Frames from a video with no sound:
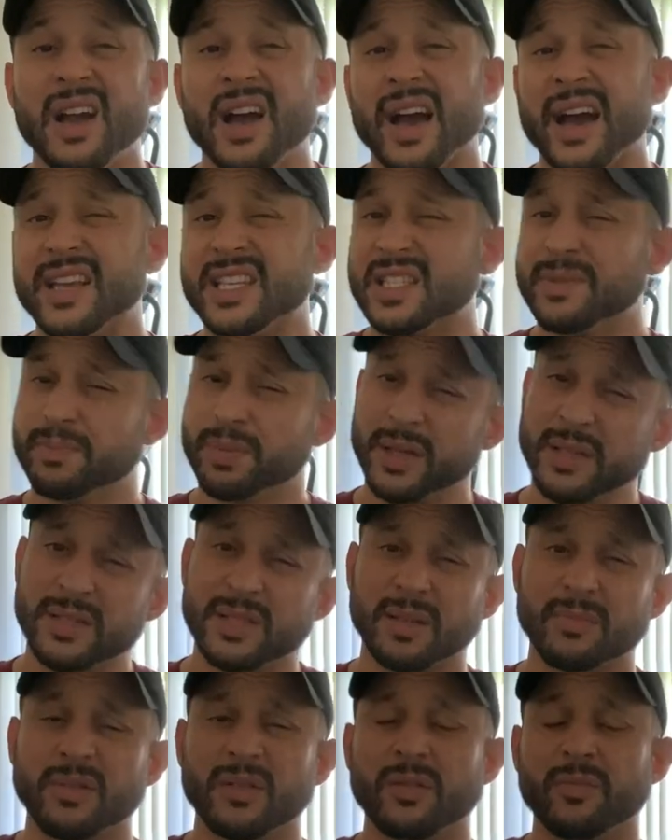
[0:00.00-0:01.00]
I split
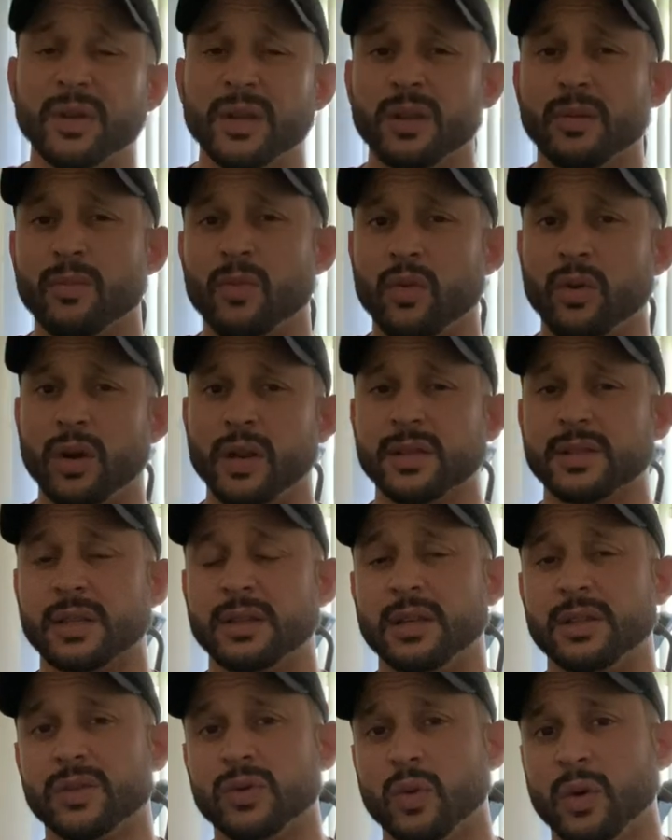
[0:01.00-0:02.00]
some of them in the mornings, I
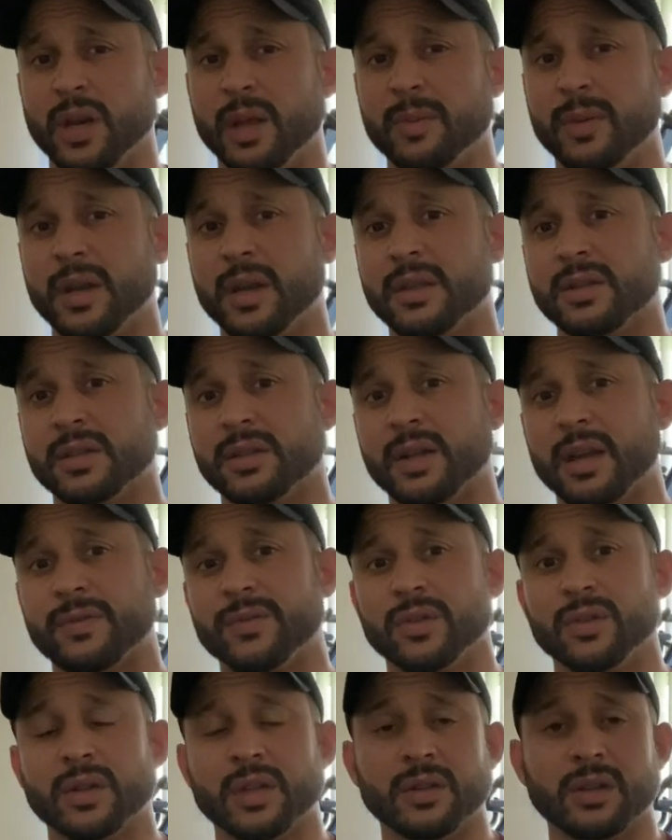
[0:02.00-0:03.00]
did 20 minutes, in the
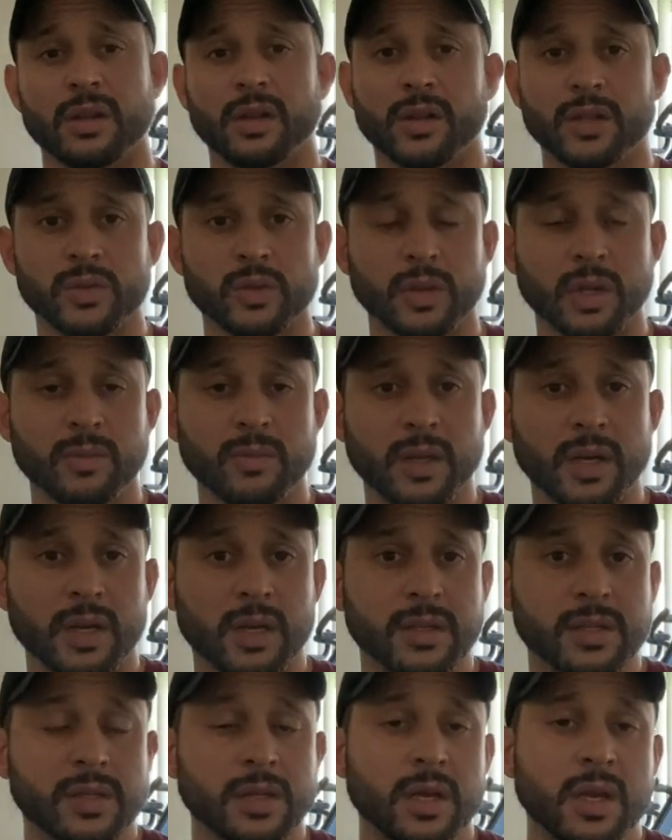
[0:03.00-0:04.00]
afternoon I did 20
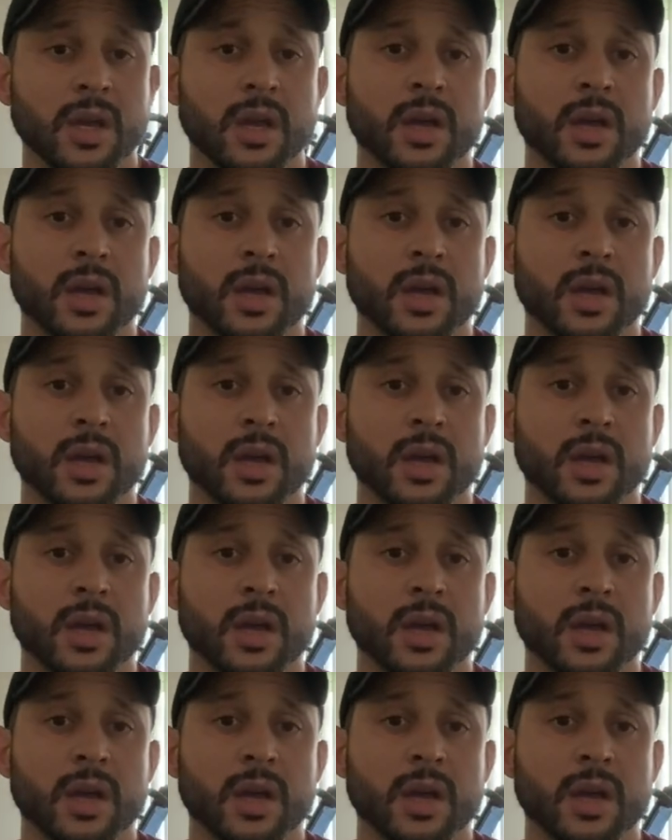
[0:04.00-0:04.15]
minutes.